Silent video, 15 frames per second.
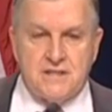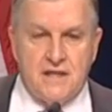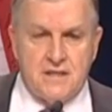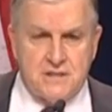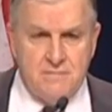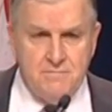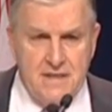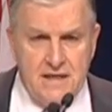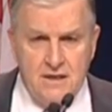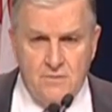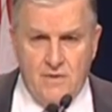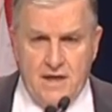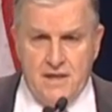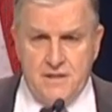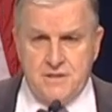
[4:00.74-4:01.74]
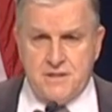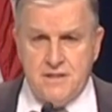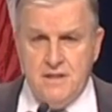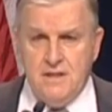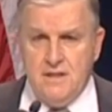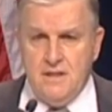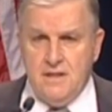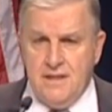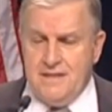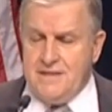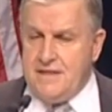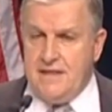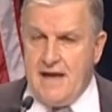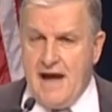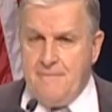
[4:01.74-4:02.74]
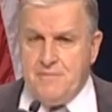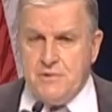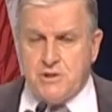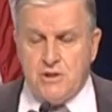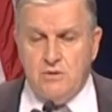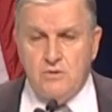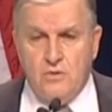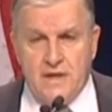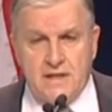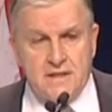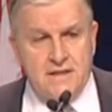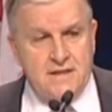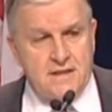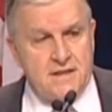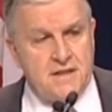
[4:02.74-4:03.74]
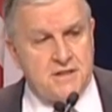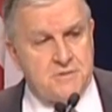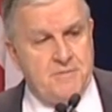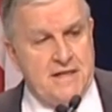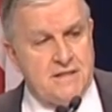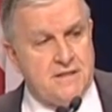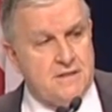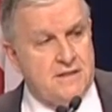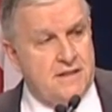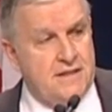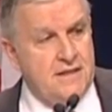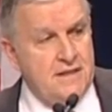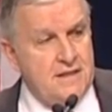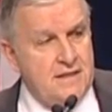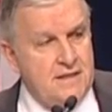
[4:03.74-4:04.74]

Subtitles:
to us in many ways in that it happened so quickly and unexpectedly,